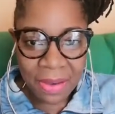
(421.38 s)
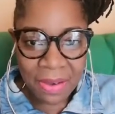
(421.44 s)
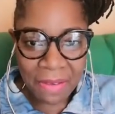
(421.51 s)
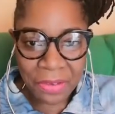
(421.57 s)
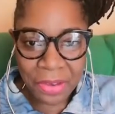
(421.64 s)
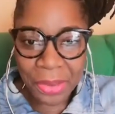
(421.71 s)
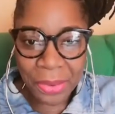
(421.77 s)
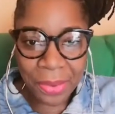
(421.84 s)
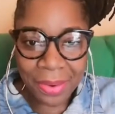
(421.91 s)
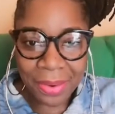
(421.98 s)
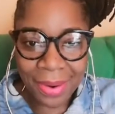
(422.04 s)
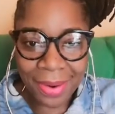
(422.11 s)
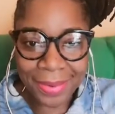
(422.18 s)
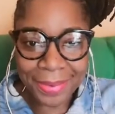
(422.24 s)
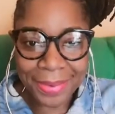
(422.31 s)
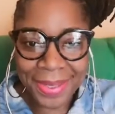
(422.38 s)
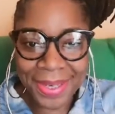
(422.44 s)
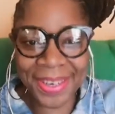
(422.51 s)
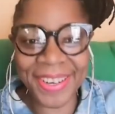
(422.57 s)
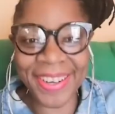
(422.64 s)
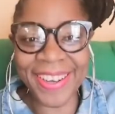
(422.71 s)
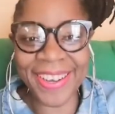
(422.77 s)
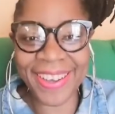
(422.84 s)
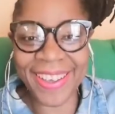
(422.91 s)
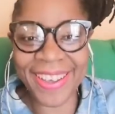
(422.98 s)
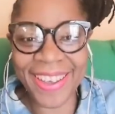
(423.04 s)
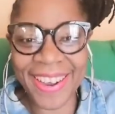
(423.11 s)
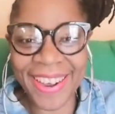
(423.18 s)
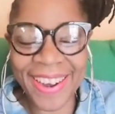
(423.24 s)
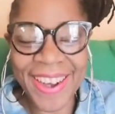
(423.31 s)
having you around?
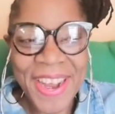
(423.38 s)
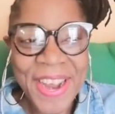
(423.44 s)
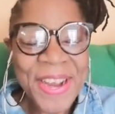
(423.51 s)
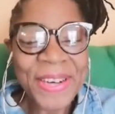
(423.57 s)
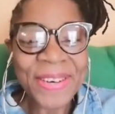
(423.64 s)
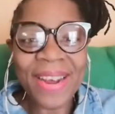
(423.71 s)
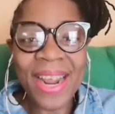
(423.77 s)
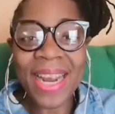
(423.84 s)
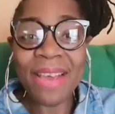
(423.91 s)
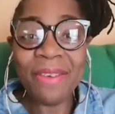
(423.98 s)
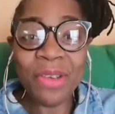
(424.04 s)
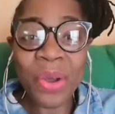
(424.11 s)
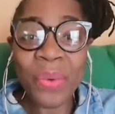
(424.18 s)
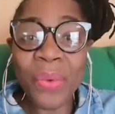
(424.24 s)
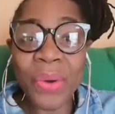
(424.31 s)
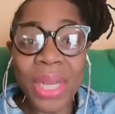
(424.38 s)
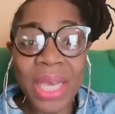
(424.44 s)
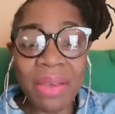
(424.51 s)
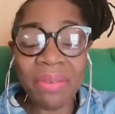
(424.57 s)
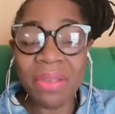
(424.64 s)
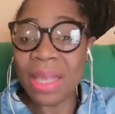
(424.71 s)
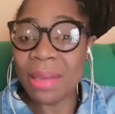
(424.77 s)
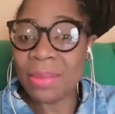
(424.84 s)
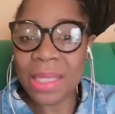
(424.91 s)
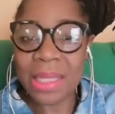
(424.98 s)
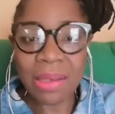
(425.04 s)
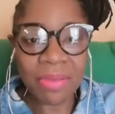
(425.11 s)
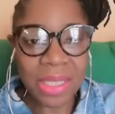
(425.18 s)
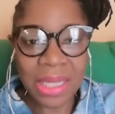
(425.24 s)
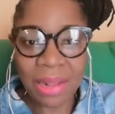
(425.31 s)
Right? If you're only giving them
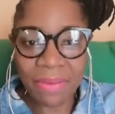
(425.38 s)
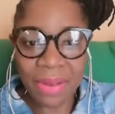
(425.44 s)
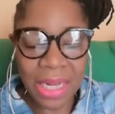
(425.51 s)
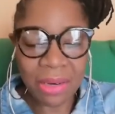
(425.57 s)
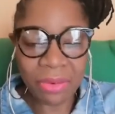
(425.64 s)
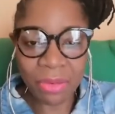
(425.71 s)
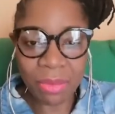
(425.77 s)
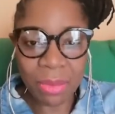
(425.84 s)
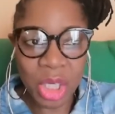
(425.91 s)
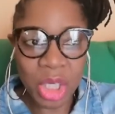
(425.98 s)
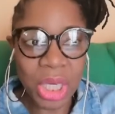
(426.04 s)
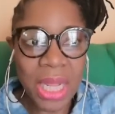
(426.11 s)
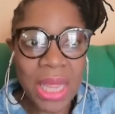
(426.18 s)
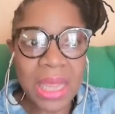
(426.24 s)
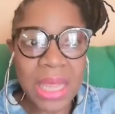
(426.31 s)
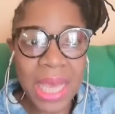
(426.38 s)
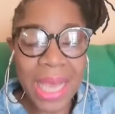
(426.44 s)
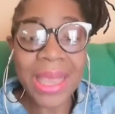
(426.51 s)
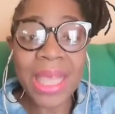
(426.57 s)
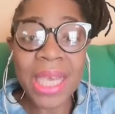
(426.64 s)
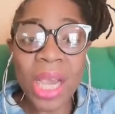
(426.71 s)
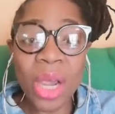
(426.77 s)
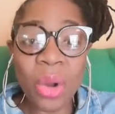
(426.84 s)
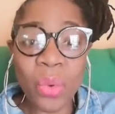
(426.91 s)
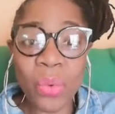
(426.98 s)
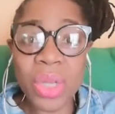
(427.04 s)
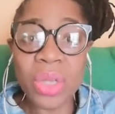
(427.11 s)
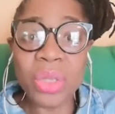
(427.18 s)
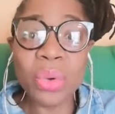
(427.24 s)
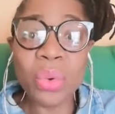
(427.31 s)
surface level information, then they are
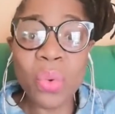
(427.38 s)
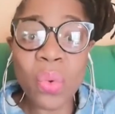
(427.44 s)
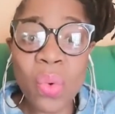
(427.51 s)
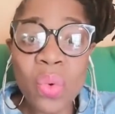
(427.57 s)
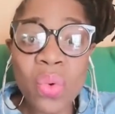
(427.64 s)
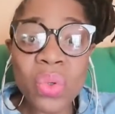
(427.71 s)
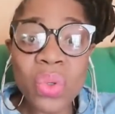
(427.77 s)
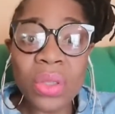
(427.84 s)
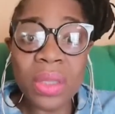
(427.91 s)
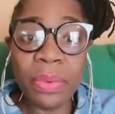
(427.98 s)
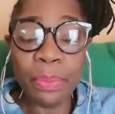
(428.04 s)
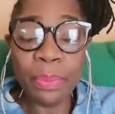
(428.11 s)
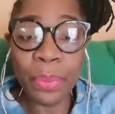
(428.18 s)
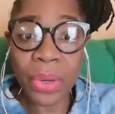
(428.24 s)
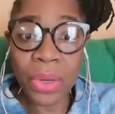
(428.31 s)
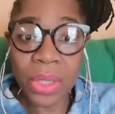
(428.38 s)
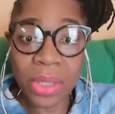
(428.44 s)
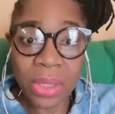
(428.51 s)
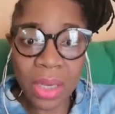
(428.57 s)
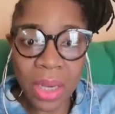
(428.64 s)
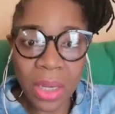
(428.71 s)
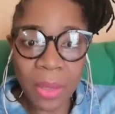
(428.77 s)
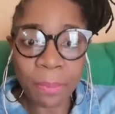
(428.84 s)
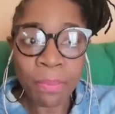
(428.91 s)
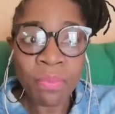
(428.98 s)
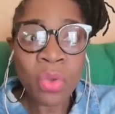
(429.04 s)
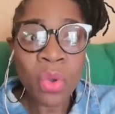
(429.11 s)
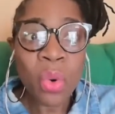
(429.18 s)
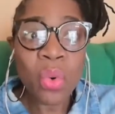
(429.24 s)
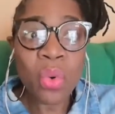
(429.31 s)
going to go to the person
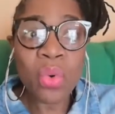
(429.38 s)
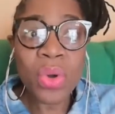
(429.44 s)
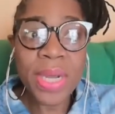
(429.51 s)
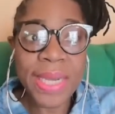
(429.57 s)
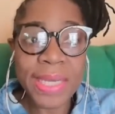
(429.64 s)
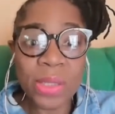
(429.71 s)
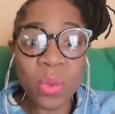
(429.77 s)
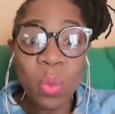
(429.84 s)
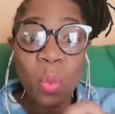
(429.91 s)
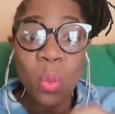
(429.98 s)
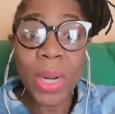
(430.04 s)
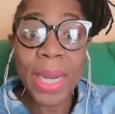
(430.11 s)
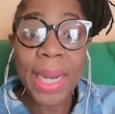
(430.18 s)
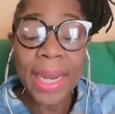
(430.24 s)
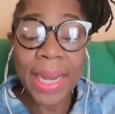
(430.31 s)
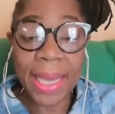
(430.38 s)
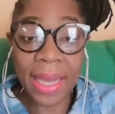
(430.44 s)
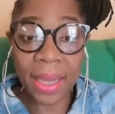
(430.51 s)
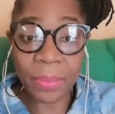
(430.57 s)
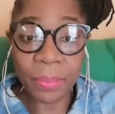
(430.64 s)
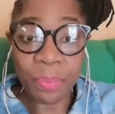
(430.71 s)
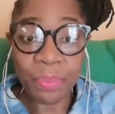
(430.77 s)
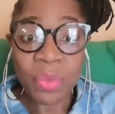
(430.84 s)
who is willing